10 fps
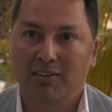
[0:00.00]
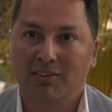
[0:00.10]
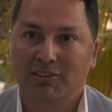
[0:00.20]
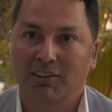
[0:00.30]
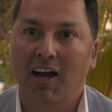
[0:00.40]
You
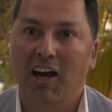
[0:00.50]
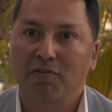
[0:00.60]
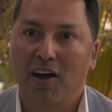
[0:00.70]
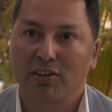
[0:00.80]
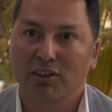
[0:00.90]
know, he's the
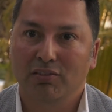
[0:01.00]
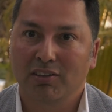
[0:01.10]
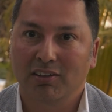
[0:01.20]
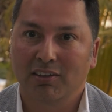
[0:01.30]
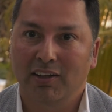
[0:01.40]
godfather of
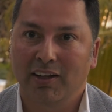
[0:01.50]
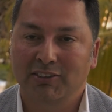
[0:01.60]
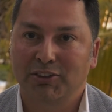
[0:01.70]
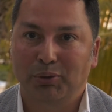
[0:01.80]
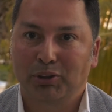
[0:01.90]
the
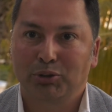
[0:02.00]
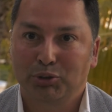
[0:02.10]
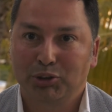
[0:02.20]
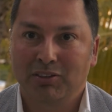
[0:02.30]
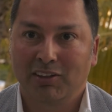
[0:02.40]
anterior
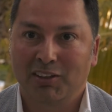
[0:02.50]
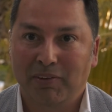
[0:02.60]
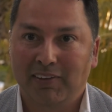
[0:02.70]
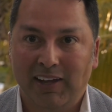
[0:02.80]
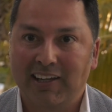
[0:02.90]
cruciate
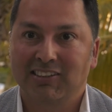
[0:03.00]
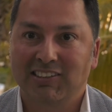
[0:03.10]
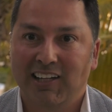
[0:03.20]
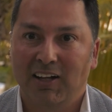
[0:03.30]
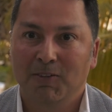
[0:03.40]
ligament, the
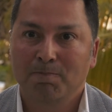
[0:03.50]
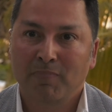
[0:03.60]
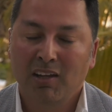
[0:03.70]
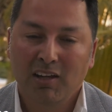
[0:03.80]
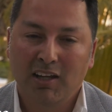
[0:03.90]
ACL.
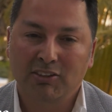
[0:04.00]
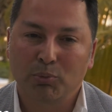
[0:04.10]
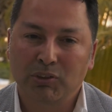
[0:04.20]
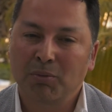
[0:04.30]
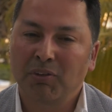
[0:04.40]
And so
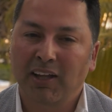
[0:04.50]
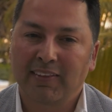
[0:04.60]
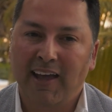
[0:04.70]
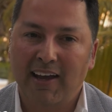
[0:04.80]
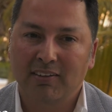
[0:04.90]
when someone
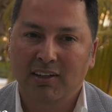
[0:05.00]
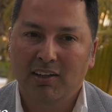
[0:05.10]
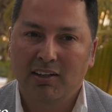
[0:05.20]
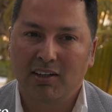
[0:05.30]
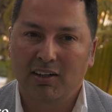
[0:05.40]
like that
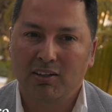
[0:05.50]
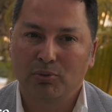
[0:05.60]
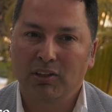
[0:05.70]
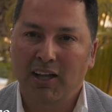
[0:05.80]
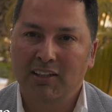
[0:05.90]
uh,
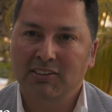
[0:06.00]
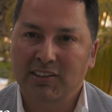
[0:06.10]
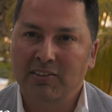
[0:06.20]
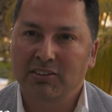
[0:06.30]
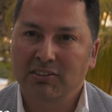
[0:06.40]
realizes,
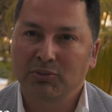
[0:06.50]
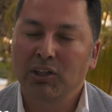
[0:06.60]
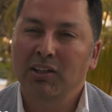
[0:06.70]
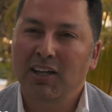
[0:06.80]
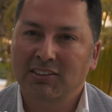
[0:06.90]
that there,
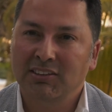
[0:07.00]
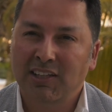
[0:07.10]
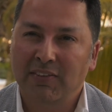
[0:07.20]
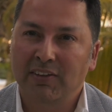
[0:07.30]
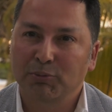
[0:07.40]
realizes
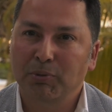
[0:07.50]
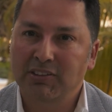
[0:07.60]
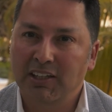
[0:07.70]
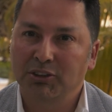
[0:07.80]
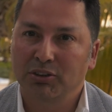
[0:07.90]
that there's
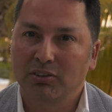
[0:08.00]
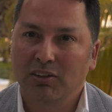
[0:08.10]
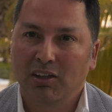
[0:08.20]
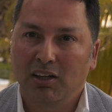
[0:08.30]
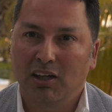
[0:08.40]
potential
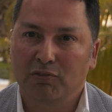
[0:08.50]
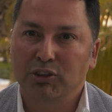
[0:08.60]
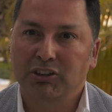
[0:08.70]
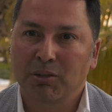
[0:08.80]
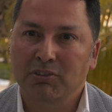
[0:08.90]
uh,
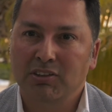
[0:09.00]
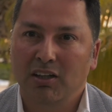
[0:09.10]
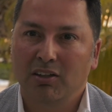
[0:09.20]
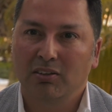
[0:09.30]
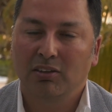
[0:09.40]
for stem
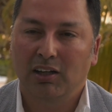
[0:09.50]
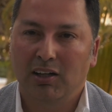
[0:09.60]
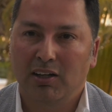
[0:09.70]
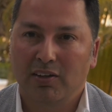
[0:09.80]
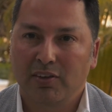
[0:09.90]
cell
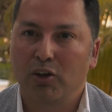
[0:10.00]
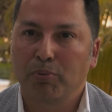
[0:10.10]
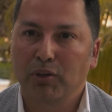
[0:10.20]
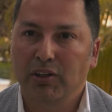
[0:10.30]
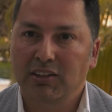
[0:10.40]
uh,
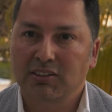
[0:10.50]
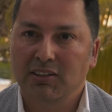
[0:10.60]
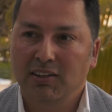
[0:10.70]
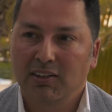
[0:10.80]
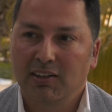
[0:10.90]
therapeutics,
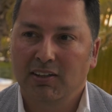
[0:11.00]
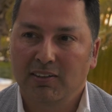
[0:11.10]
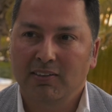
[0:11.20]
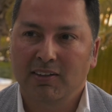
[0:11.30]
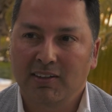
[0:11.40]

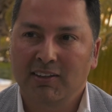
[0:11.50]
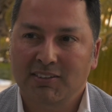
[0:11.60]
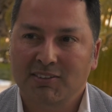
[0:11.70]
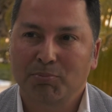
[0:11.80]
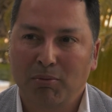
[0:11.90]
uh, then
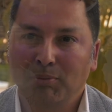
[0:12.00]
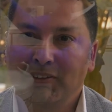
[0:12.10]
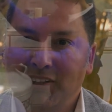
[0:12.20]
it's probably